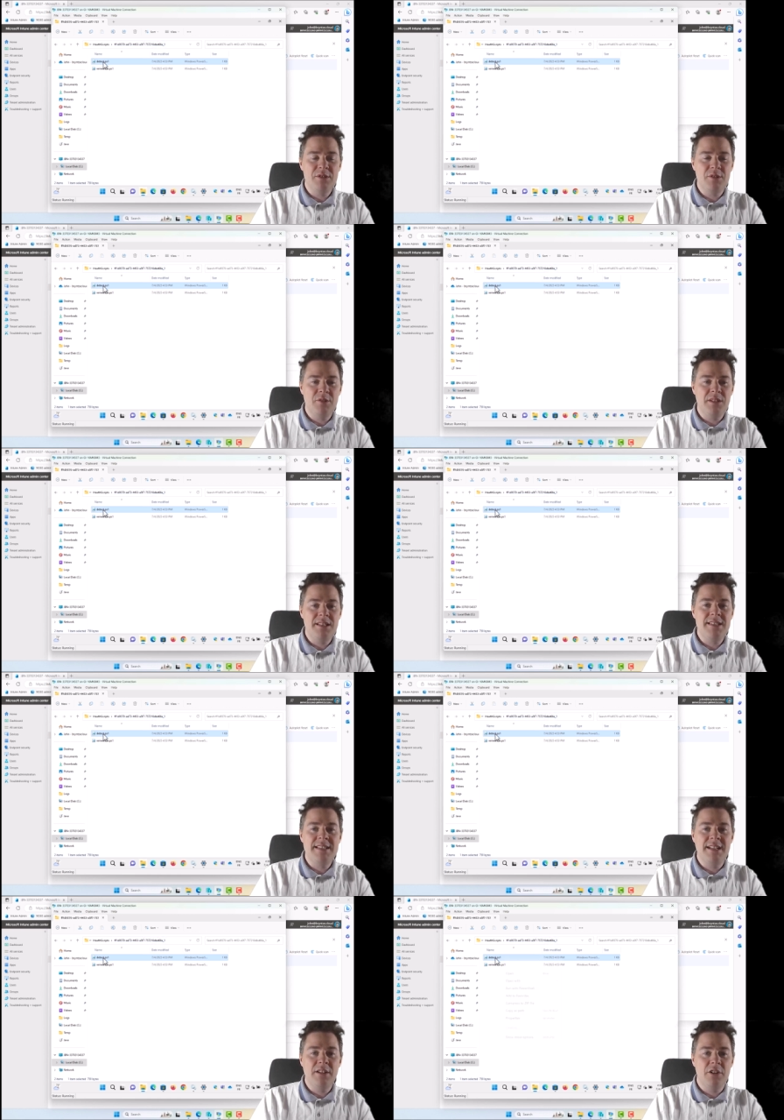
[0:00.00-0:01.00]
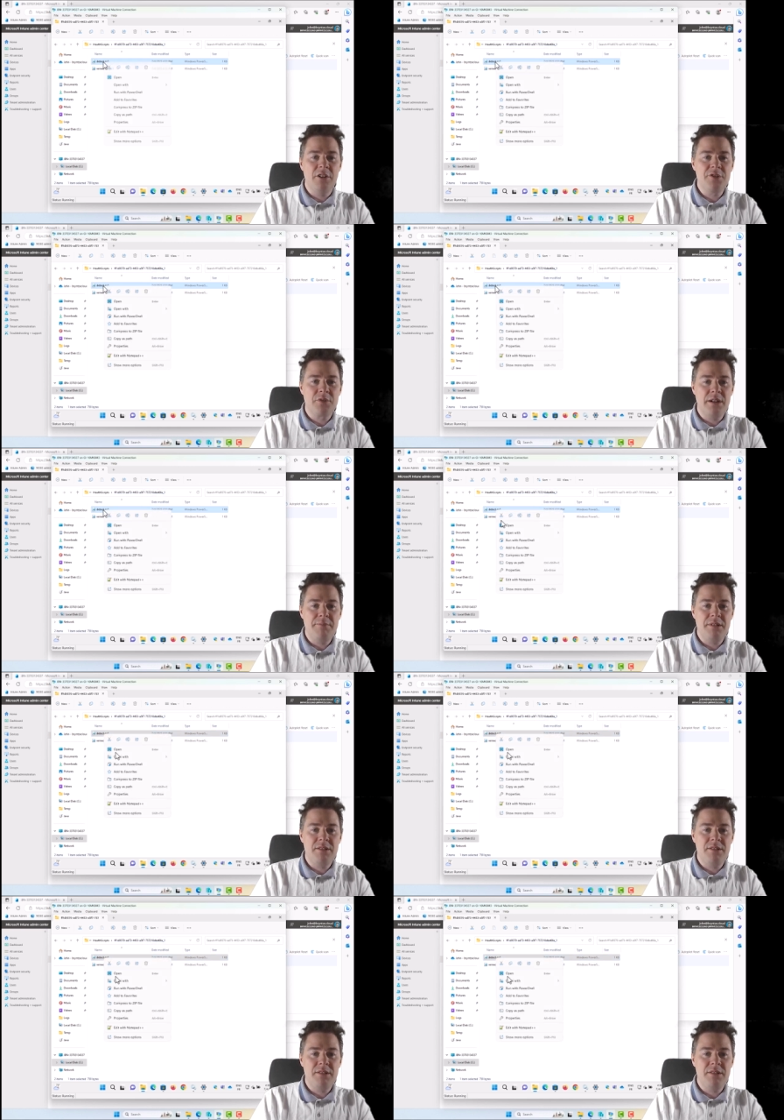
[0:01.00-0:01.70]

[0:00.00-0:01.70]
So it's still our script.